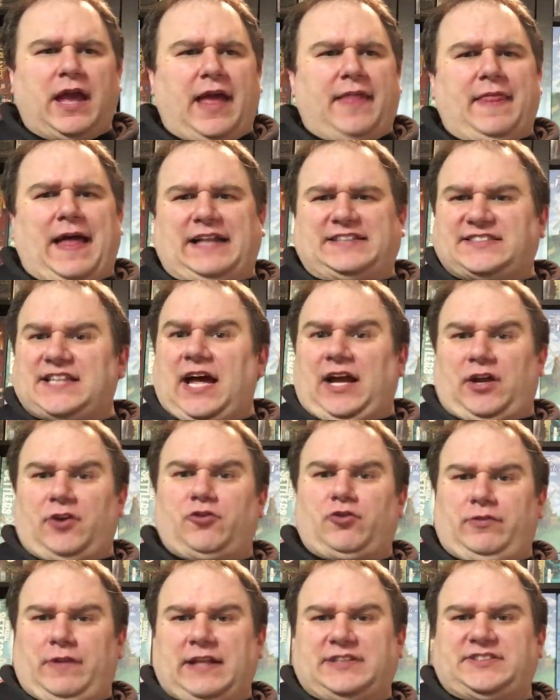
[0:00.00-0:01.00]
And that's
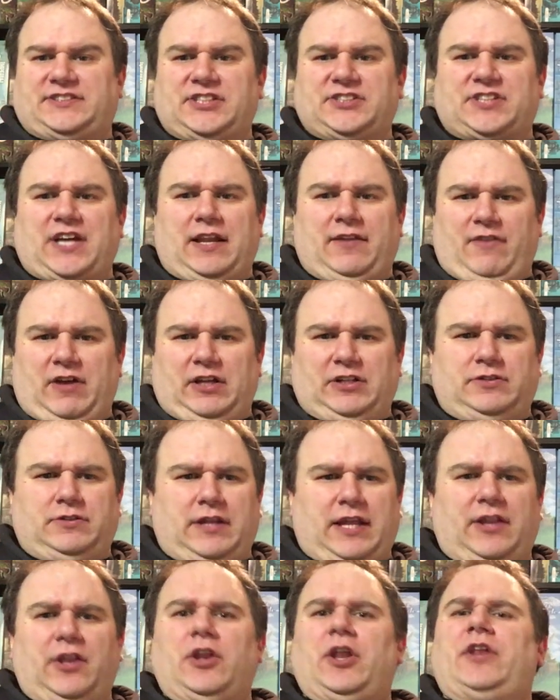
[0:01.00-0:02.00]
just kind of
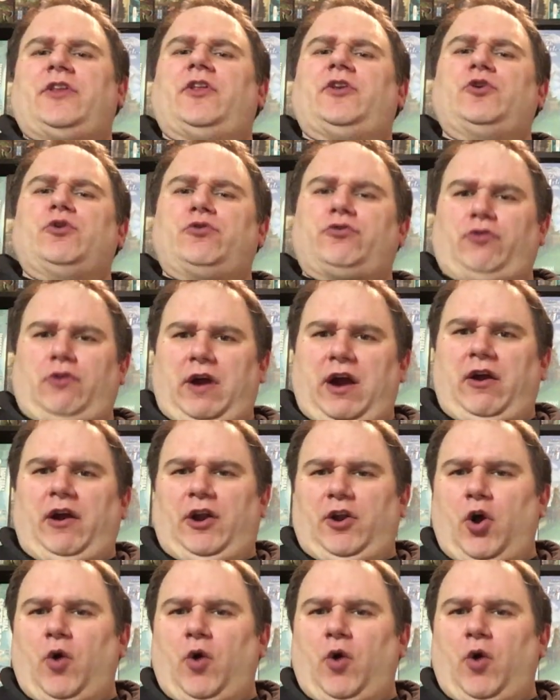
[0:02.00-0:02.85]
in the neutral area.